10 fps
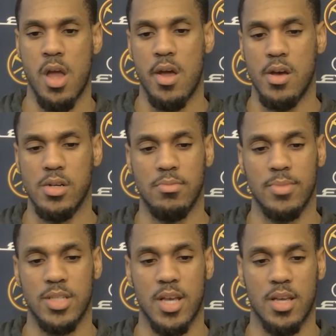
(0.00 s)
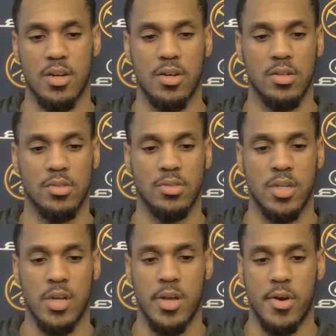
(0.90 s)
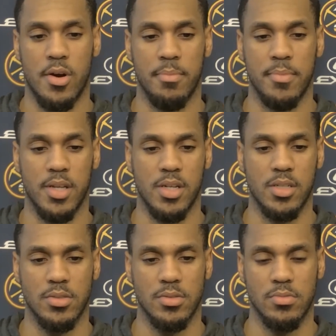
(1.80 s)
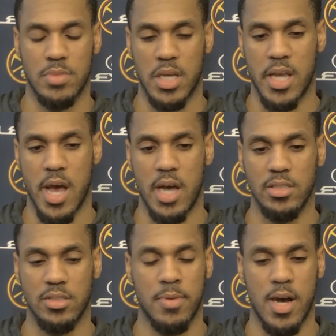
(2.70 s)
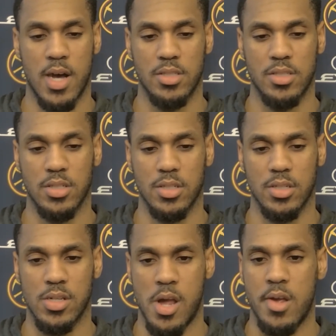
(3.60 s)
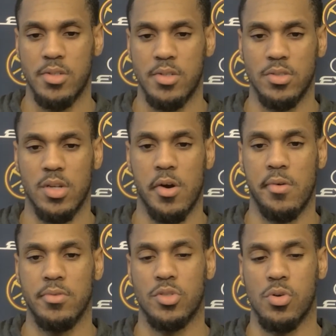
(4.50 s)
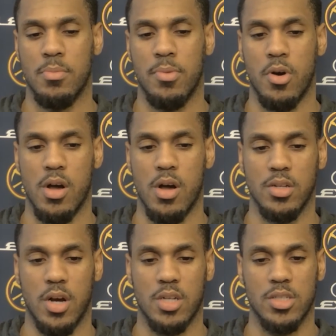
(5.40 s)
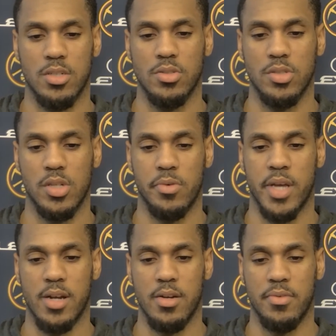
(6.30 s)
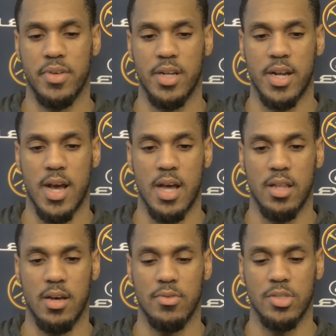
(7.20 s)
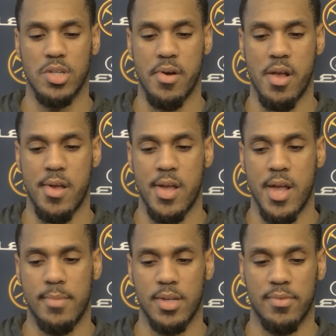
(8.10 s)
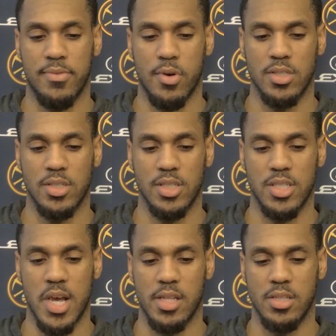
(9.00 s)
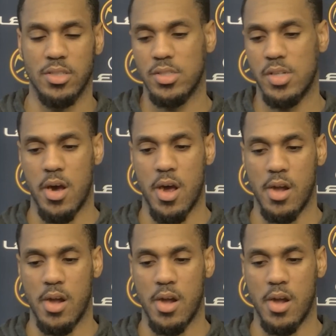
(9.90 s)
um, taking on on me to get guys in spots and you know score the ball, and also you know we got to defend at a high level. So looking forward to the challenge. Uh,